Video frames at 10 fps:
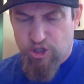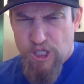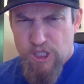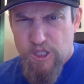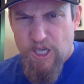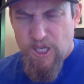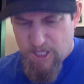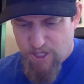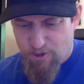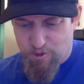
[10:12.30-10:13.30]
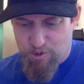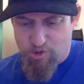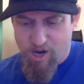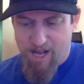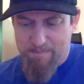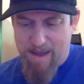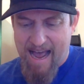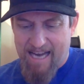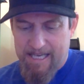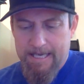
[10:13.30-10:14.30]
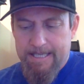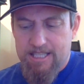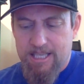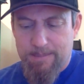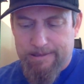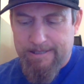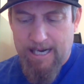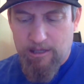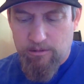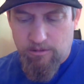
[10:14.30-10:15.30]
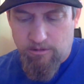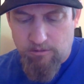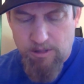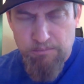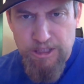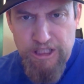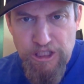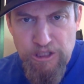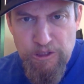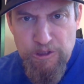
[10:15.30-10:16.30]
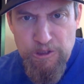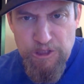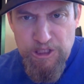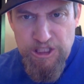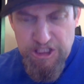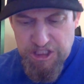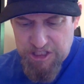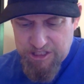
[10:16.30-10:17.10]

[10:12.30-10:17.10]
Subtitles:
low, their ears drawn back, deep growls rumbling through their teeth.